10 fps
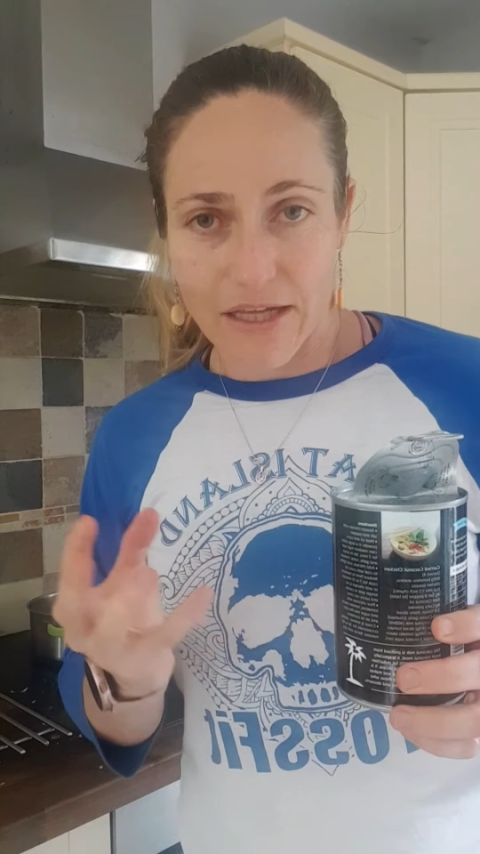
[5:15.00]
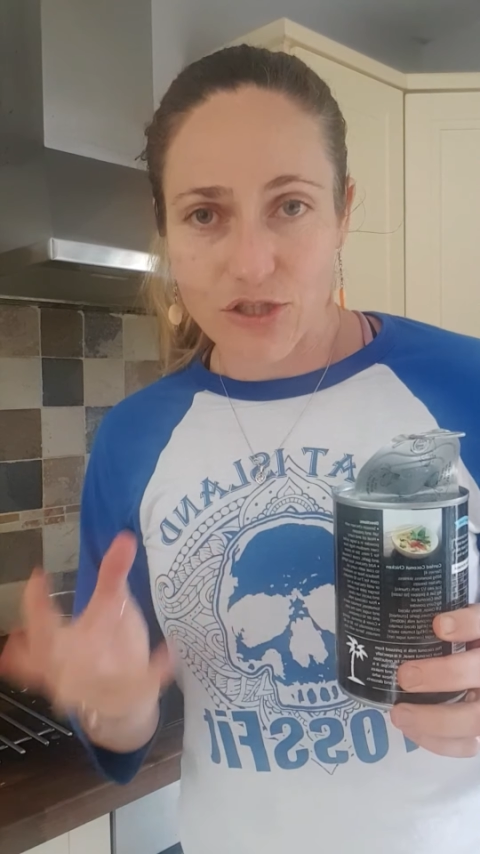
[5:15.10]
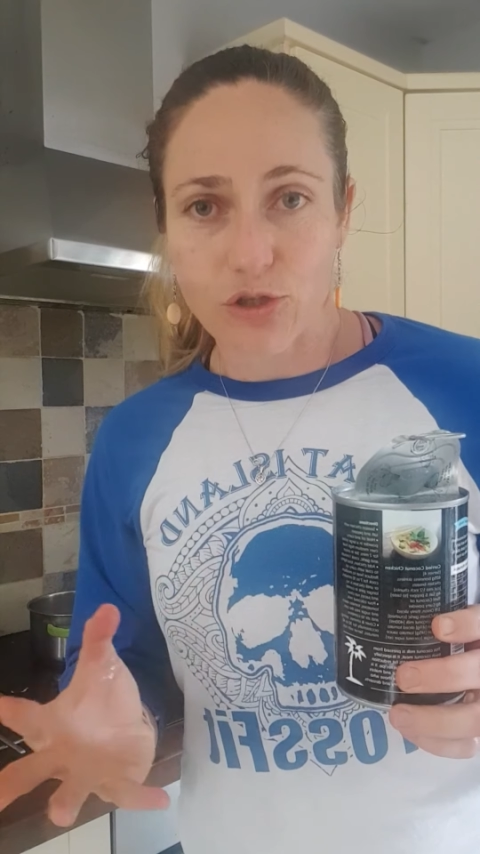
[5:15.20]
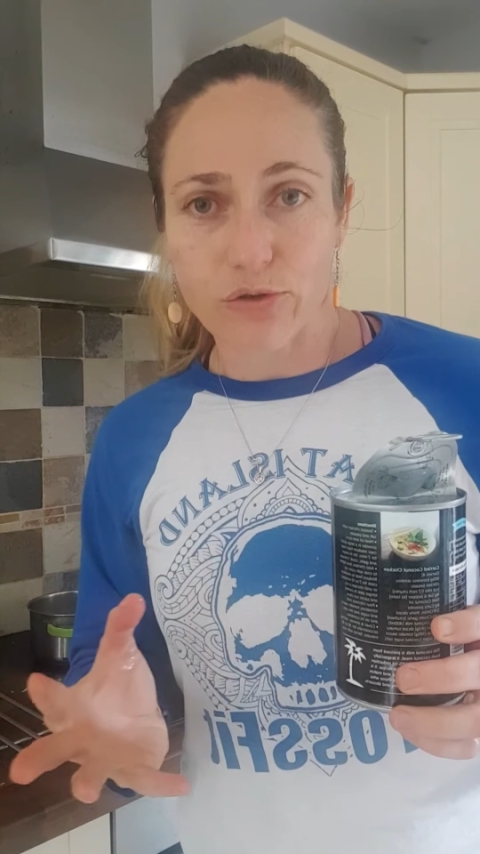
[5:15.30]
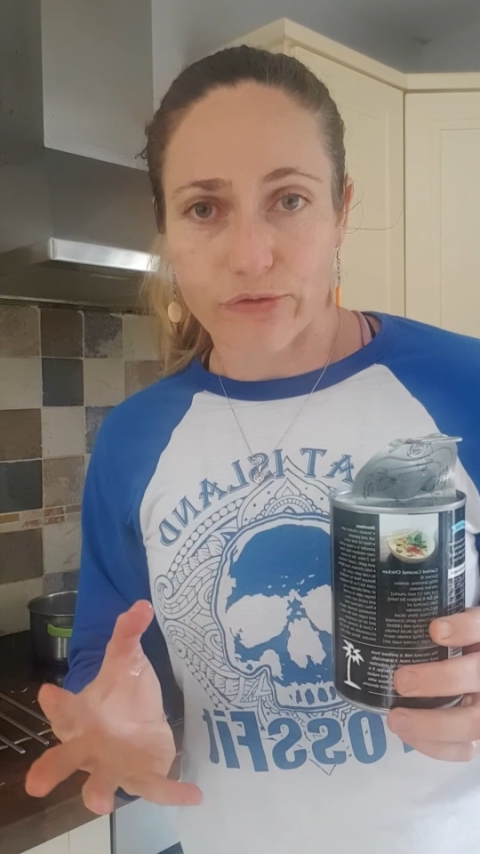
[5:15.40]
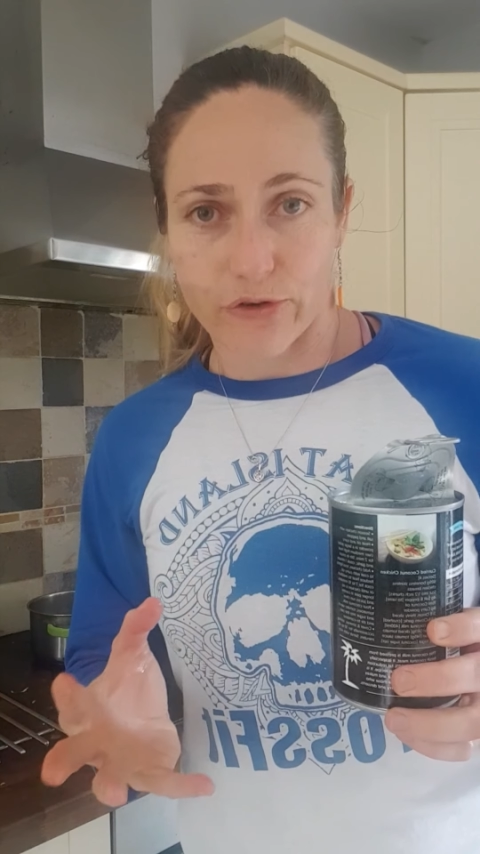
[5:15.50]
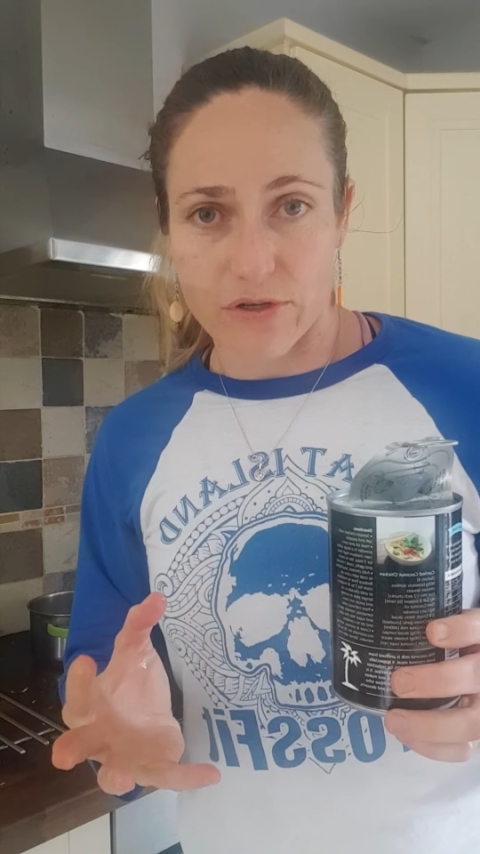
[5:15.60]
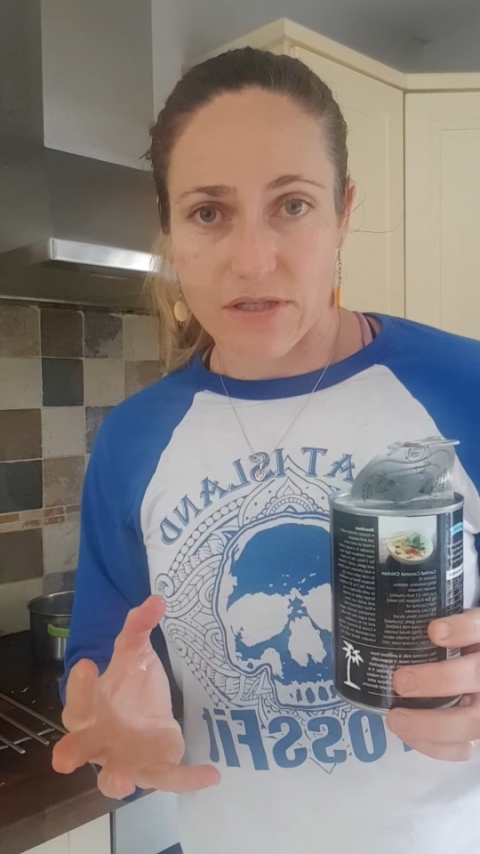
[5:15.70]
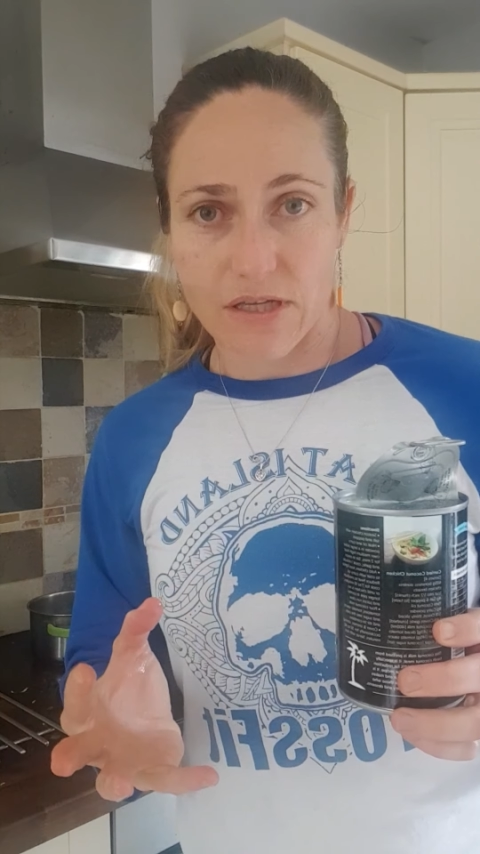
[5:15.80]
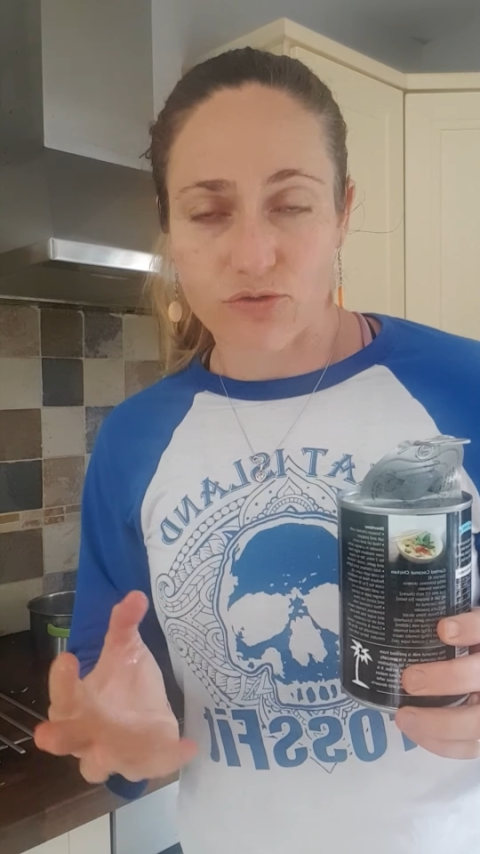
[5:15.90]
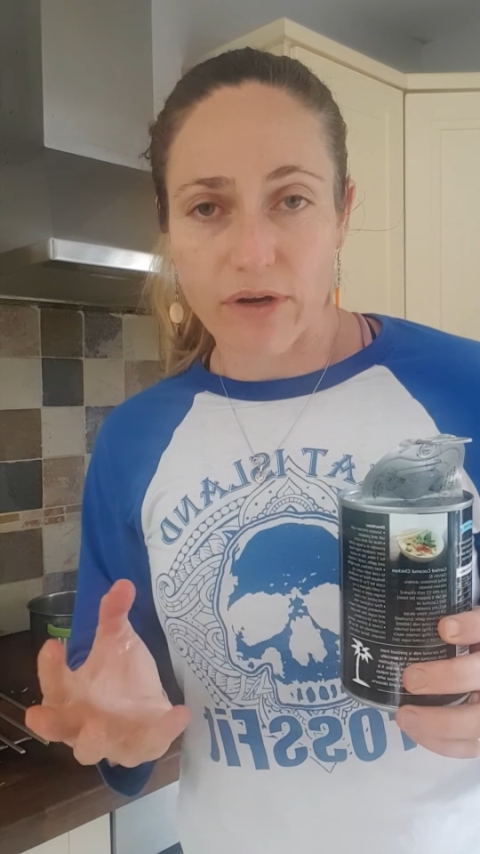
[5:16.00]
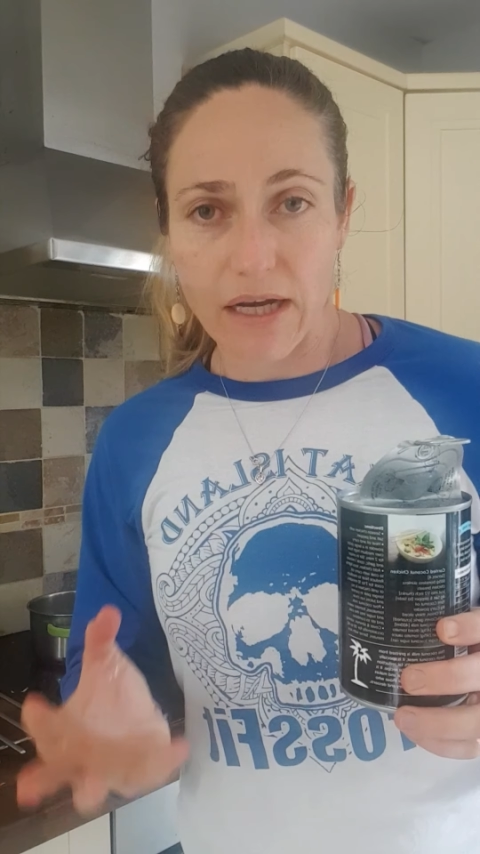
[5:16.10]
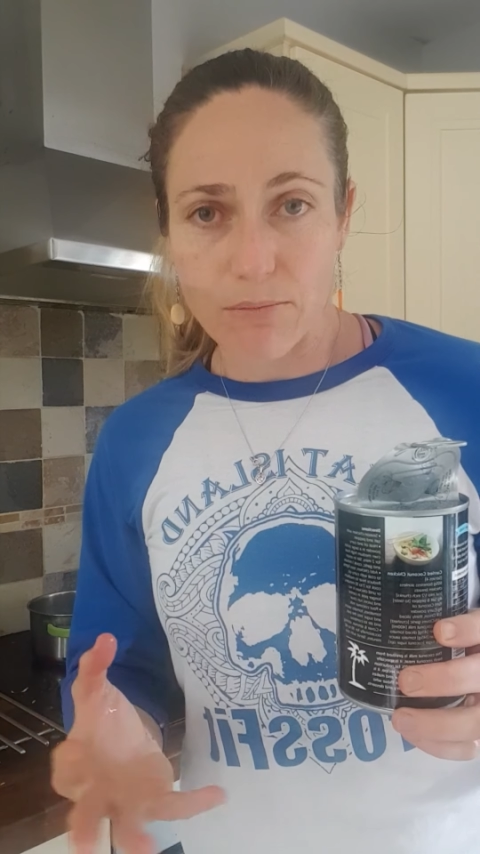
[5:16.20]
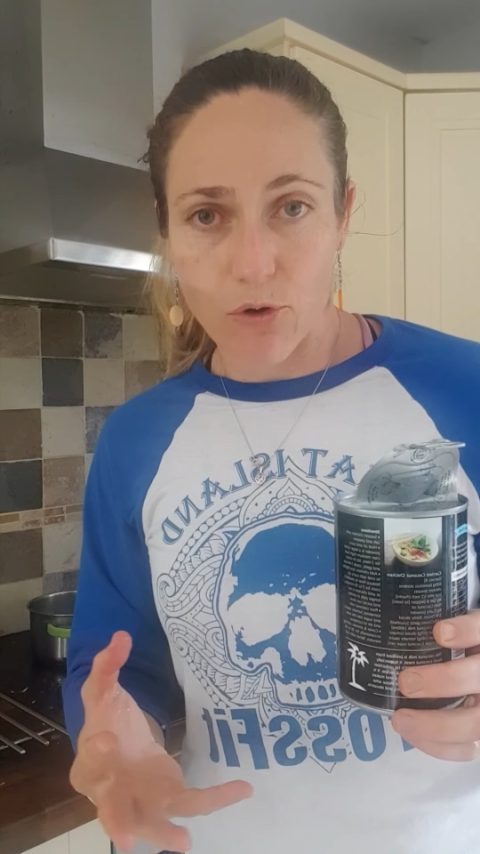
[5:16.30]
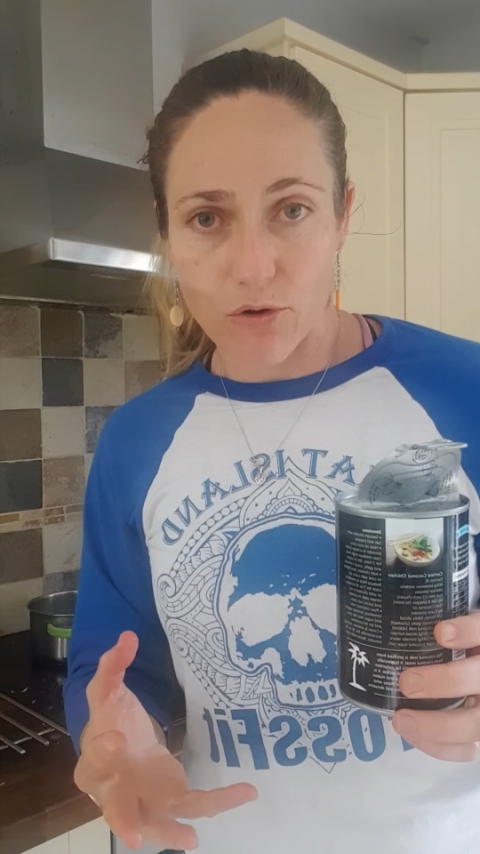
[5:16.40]
it's good for us. It's
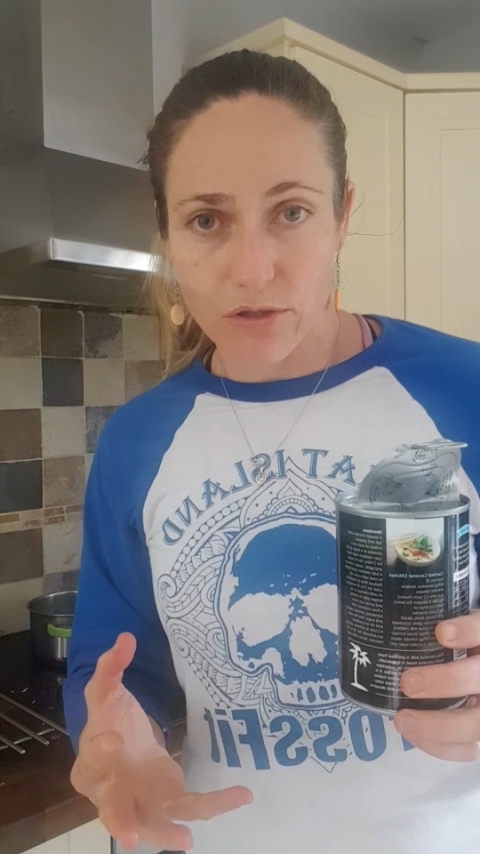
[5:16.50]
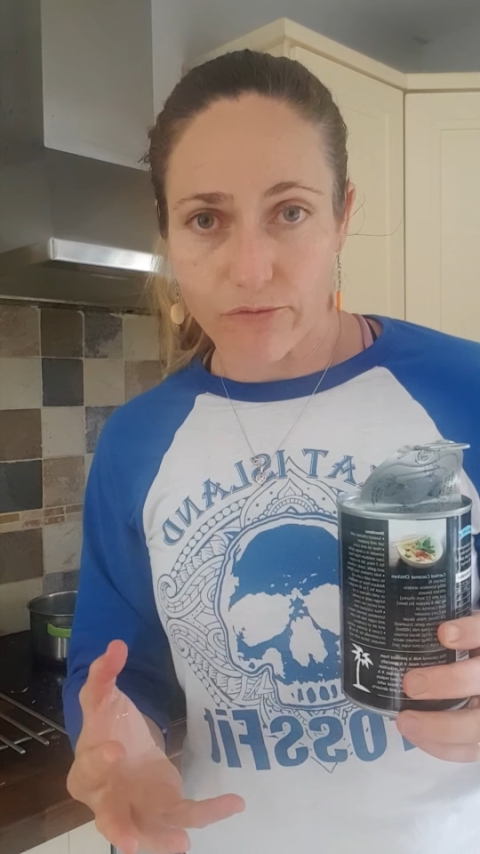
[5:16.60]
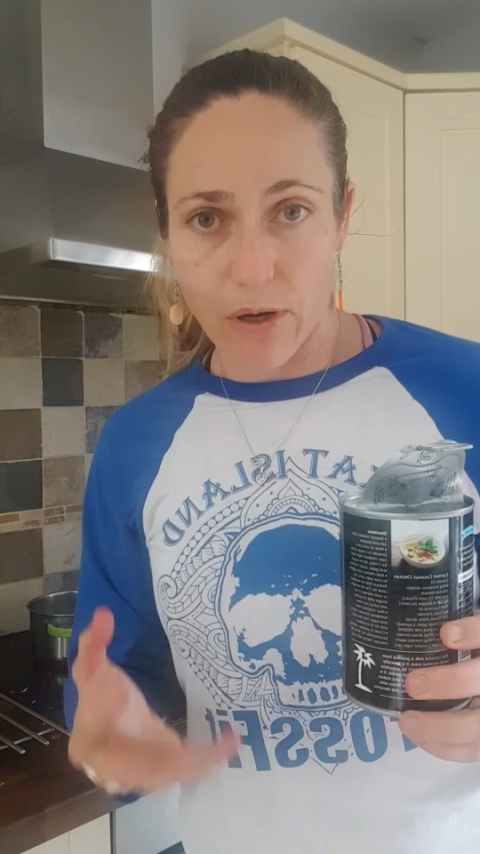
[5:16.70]
really important